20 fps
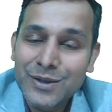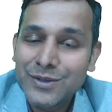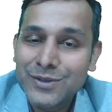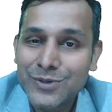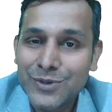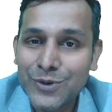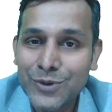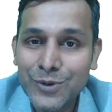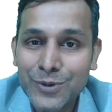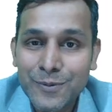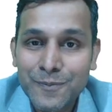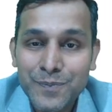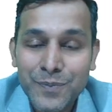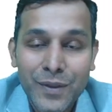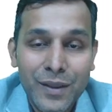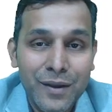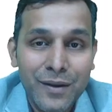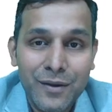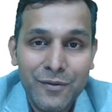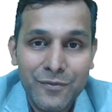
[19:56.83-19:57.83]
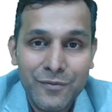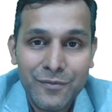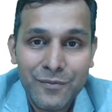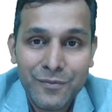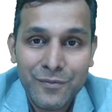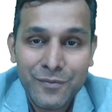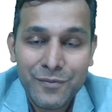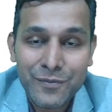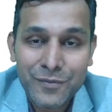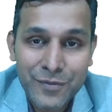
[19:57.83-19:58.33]
So
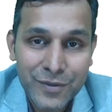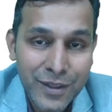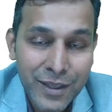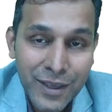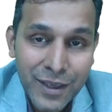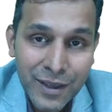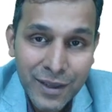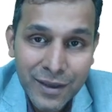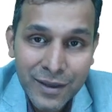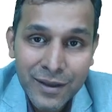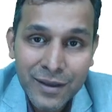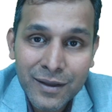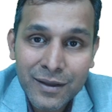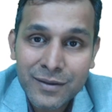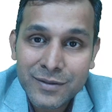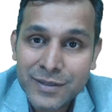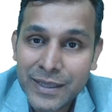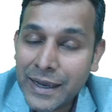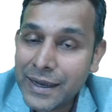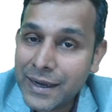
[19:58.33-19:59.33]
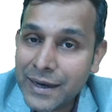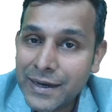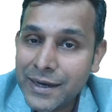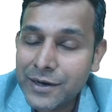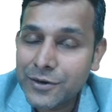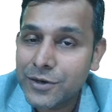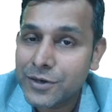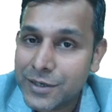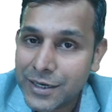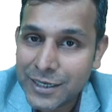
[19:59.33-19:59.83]
the
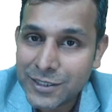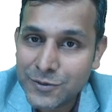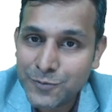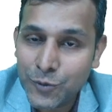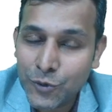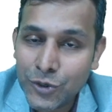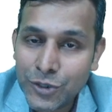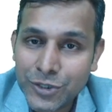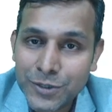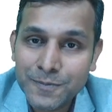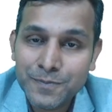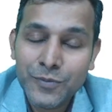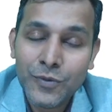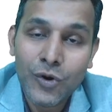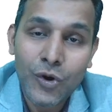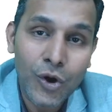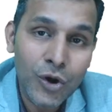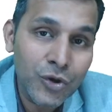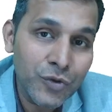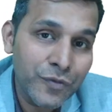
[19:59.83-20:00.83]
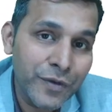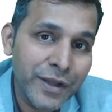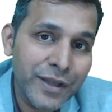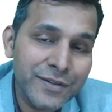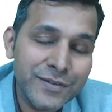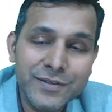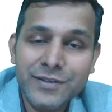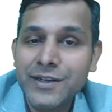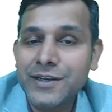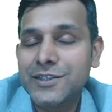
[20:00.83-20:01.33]
secondary active transport
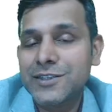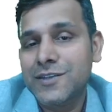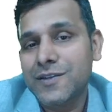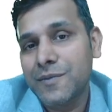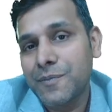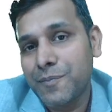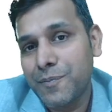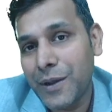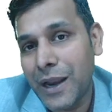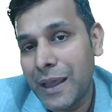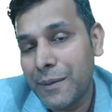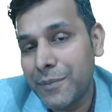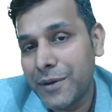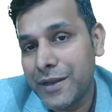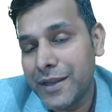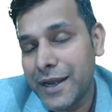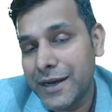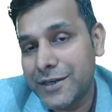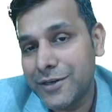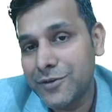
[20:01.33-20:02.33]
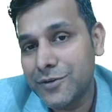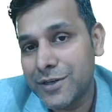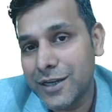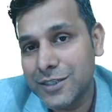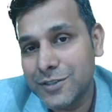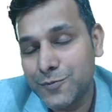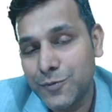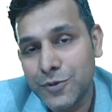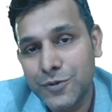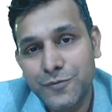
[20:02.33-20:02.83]
always needs primary active
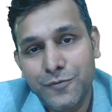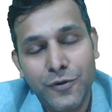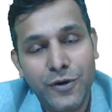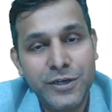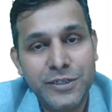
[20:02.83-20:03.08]
transport for